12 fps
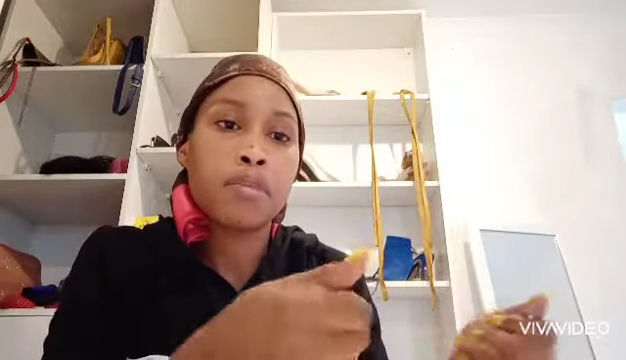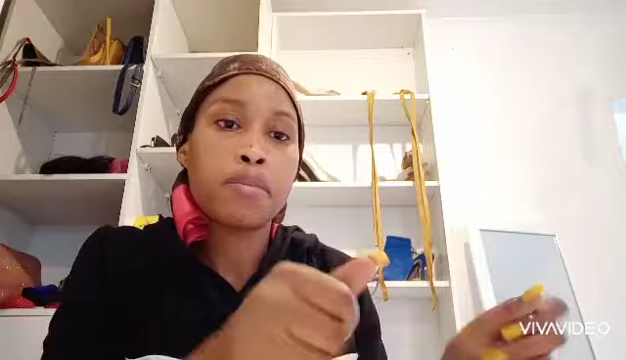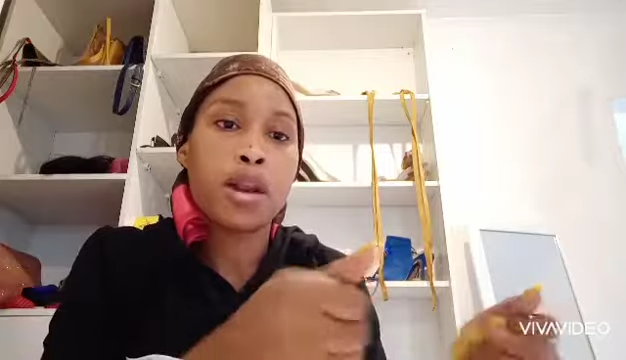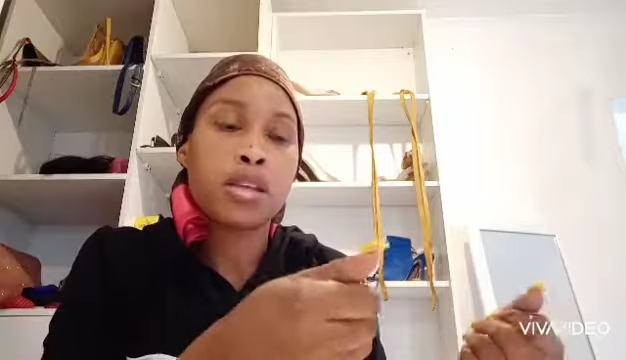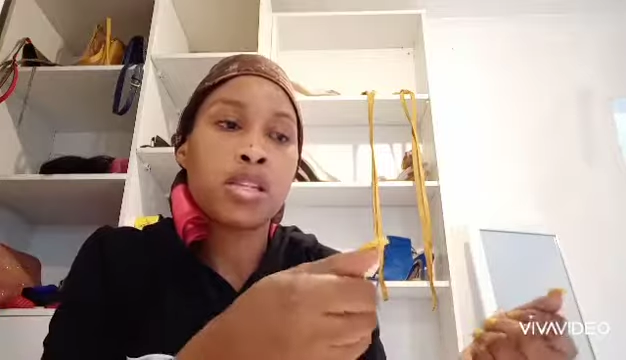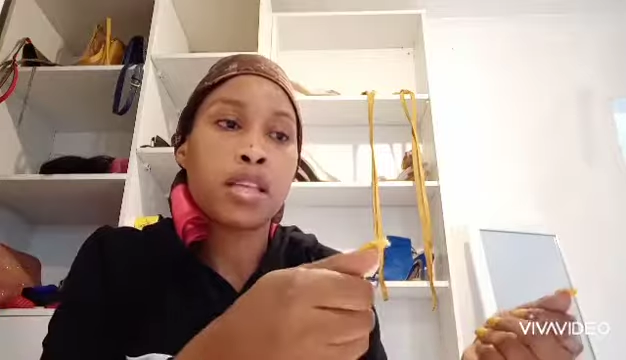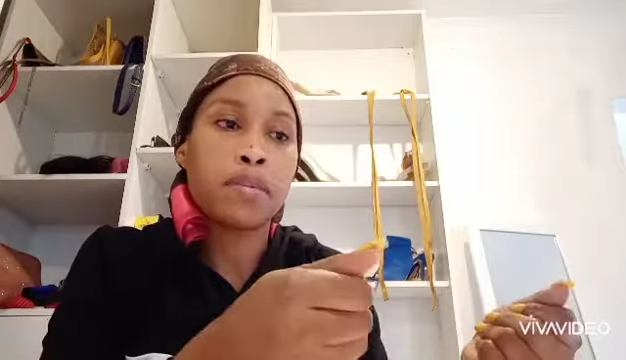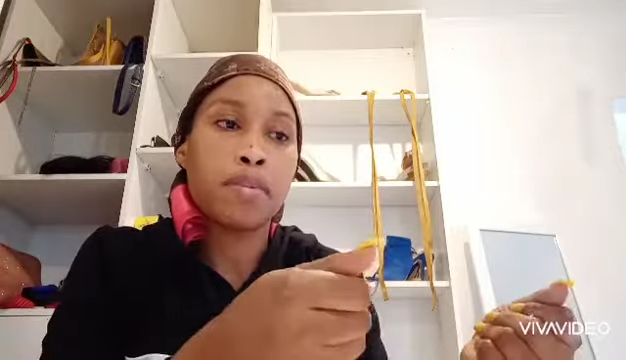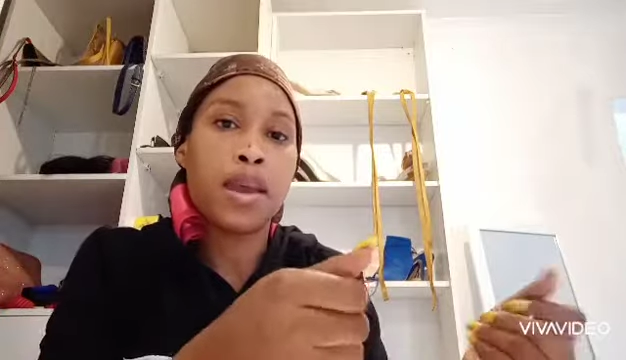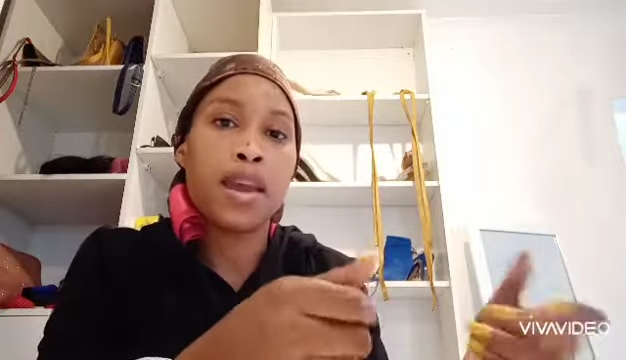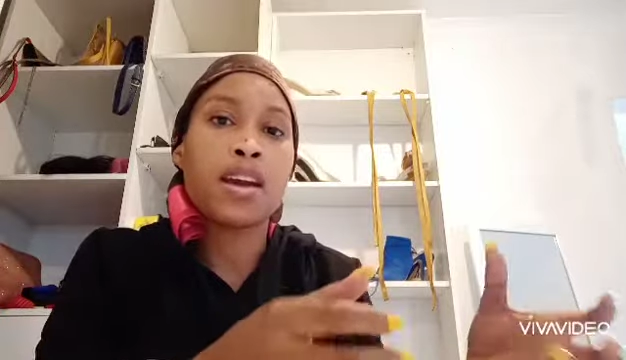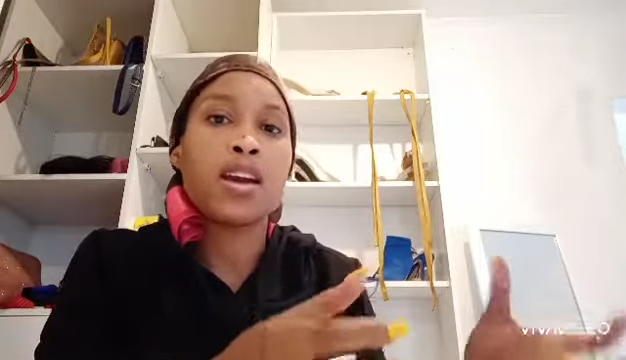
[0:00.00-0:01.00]
plastic
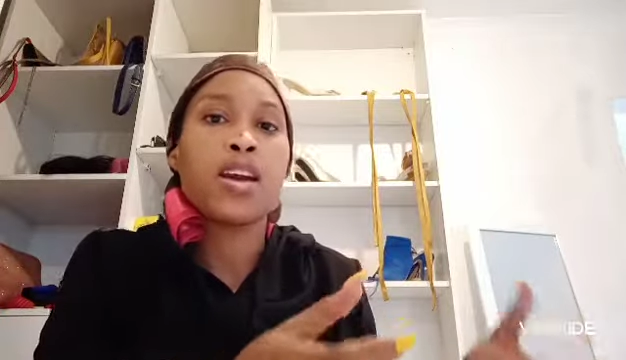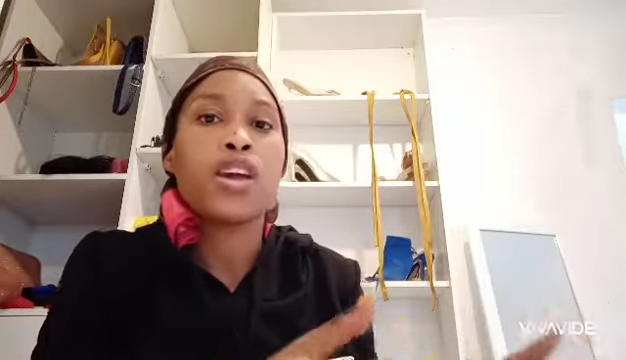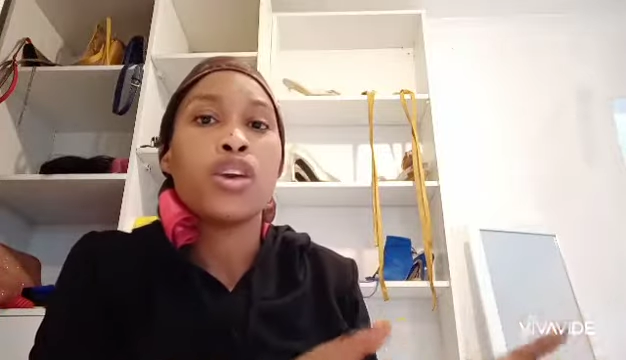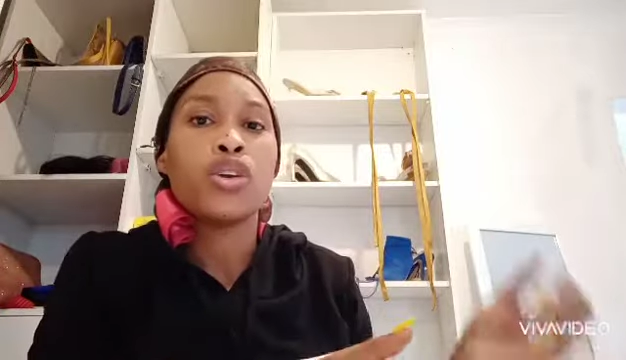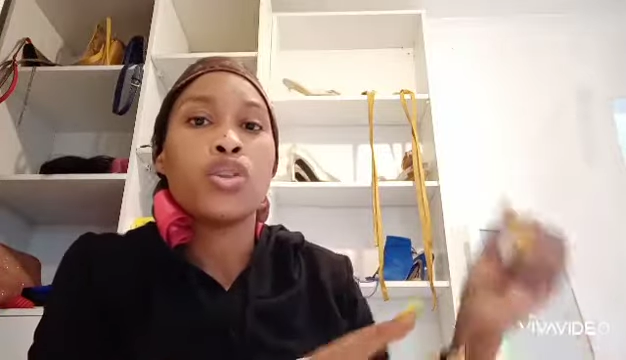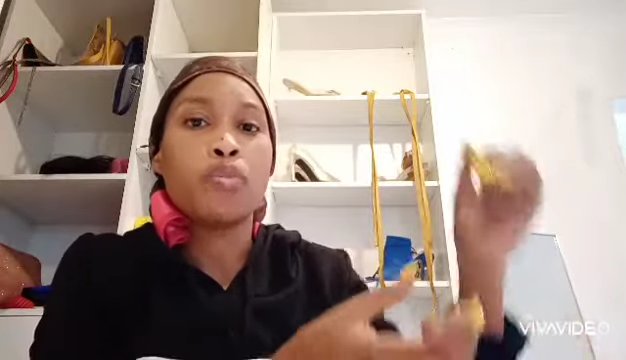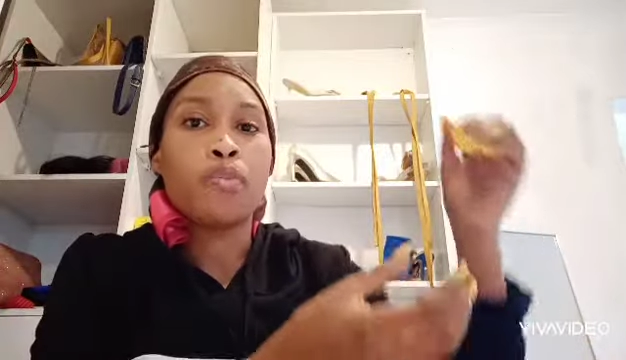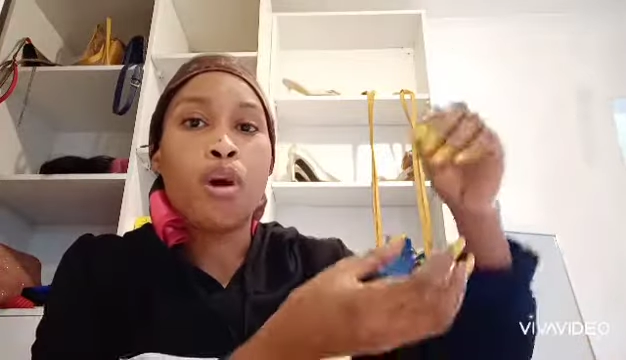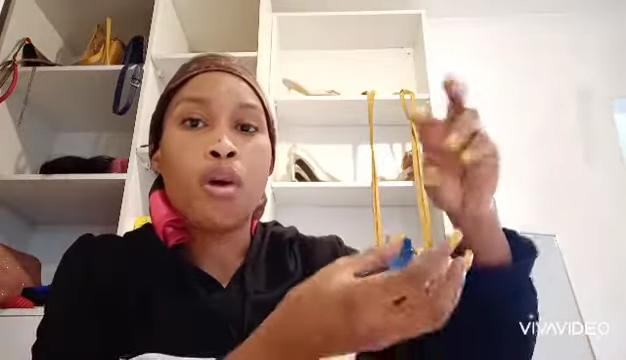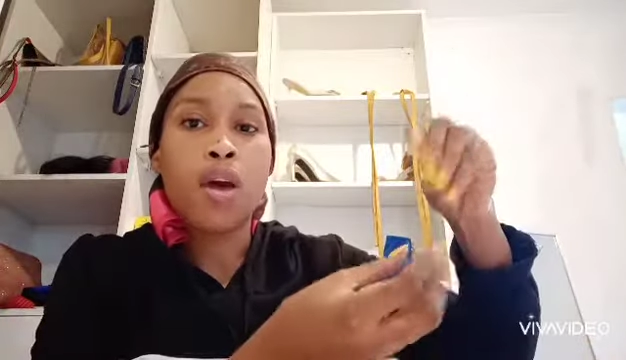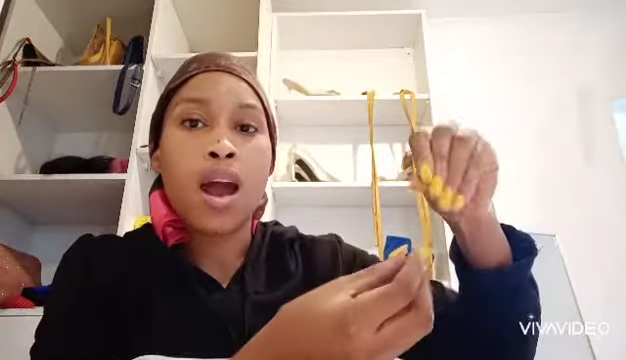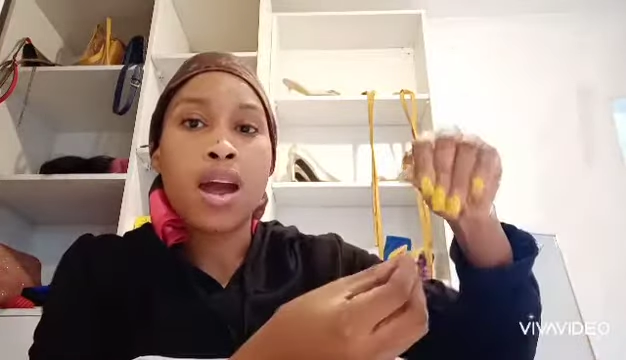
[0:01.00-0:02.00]
bag, you
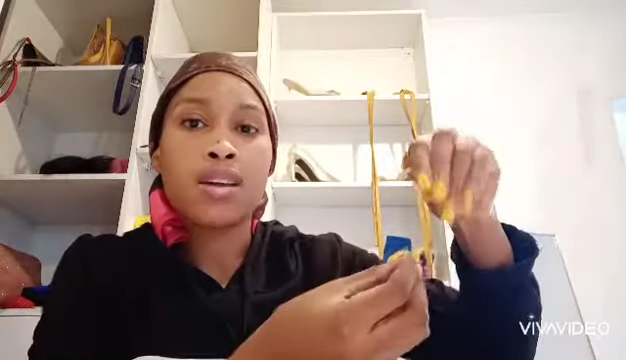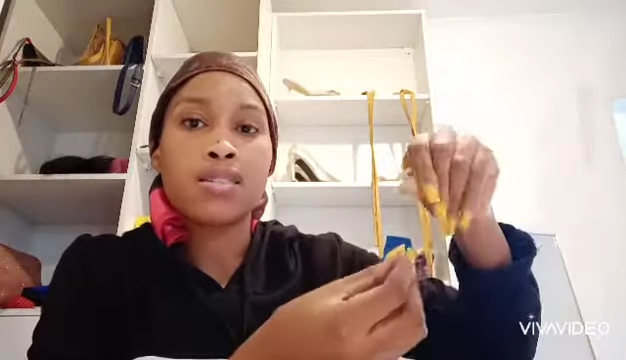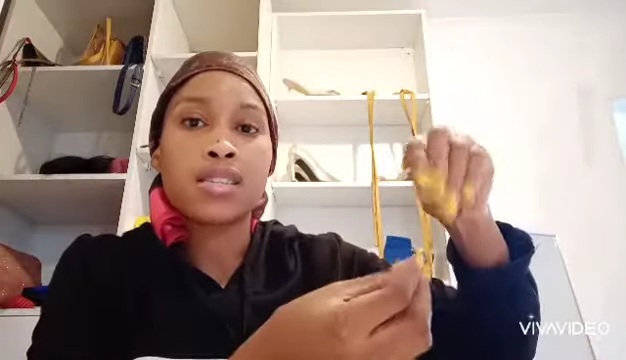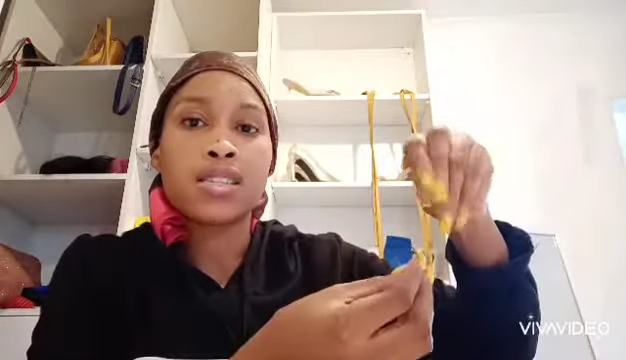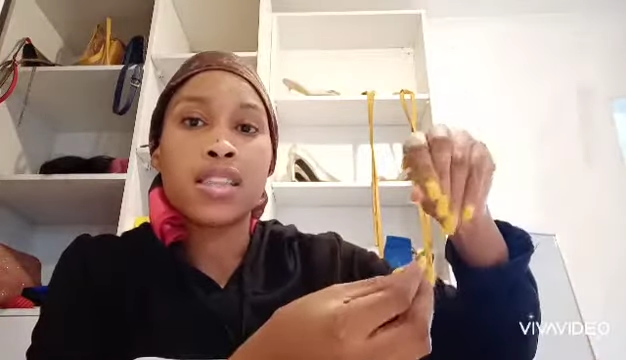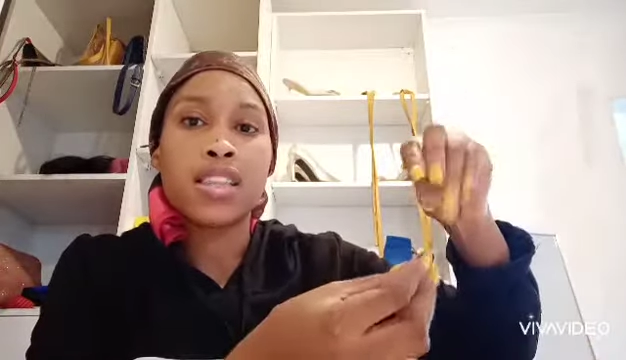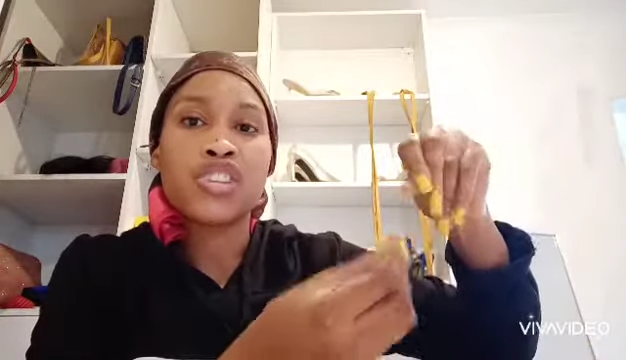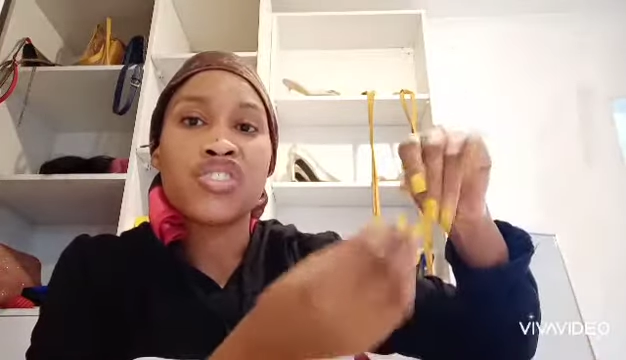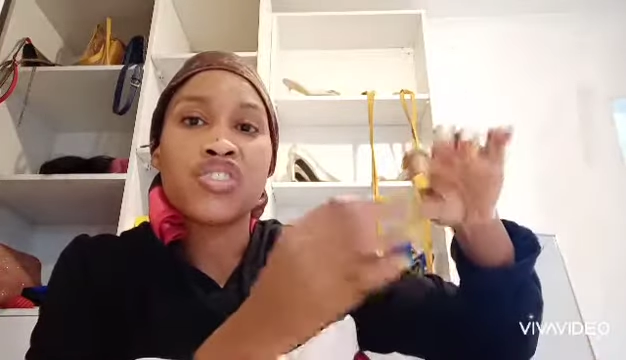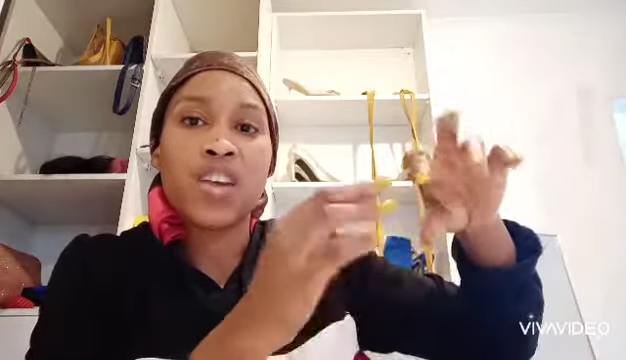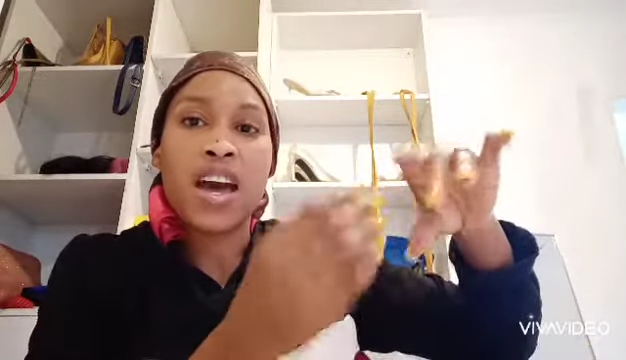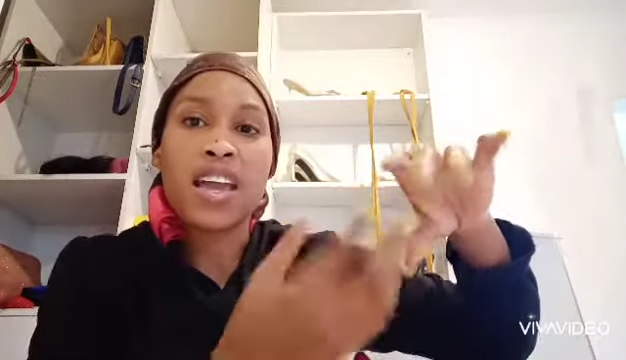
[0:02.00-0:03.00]
pour out the
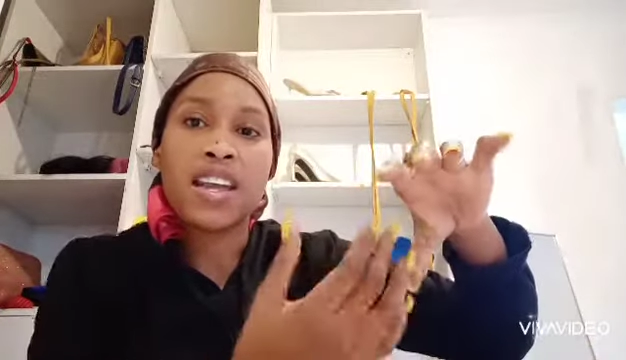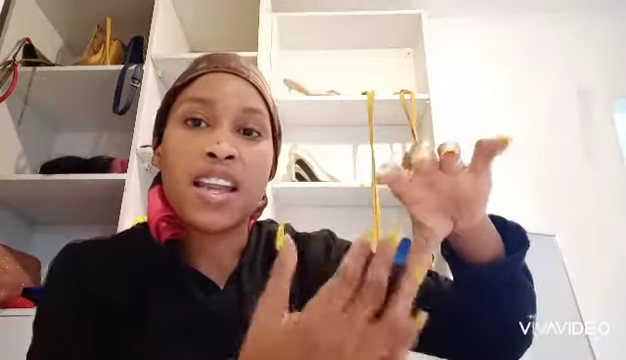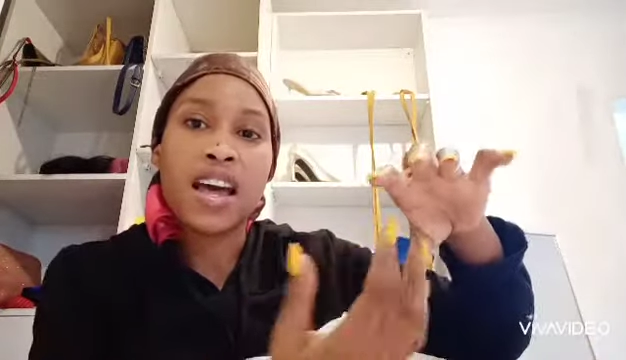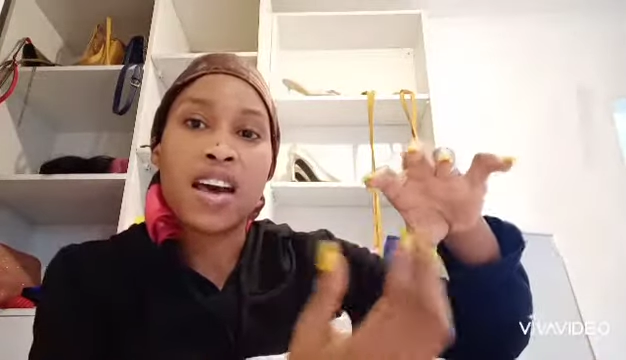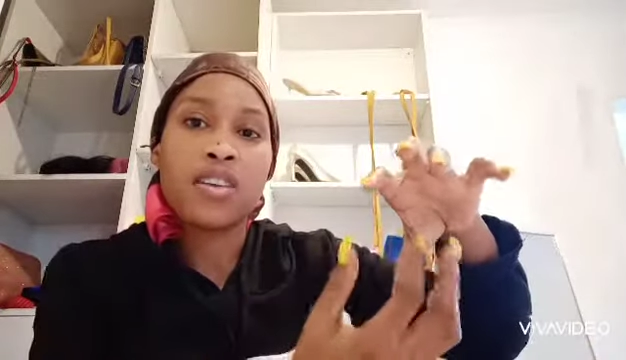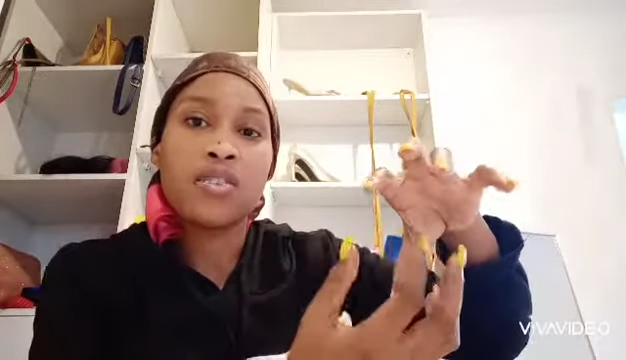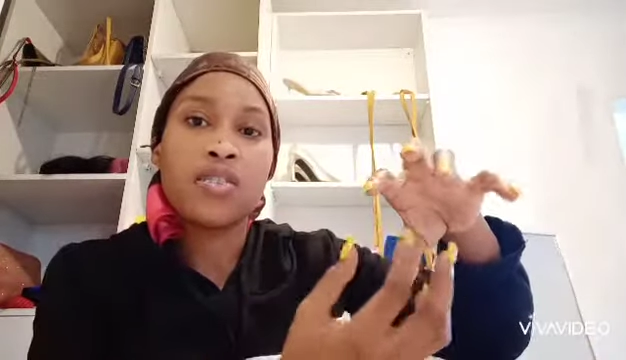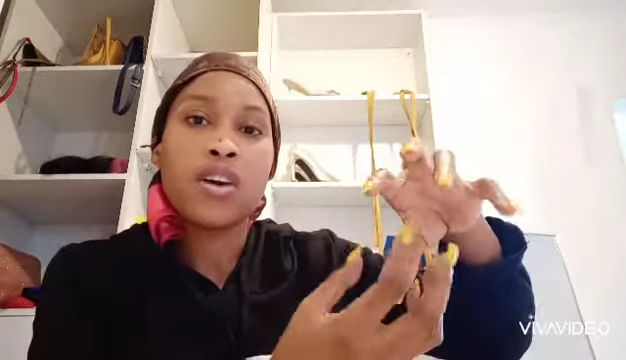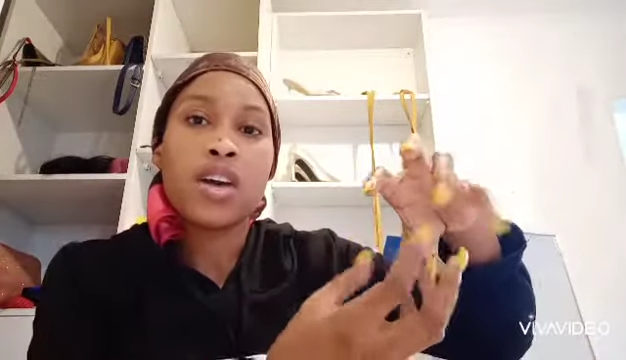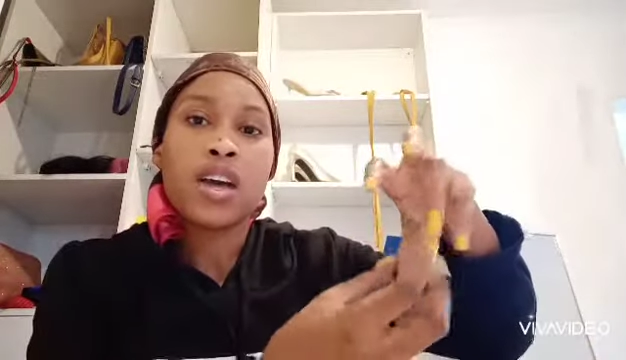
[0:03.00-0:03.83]
dried dough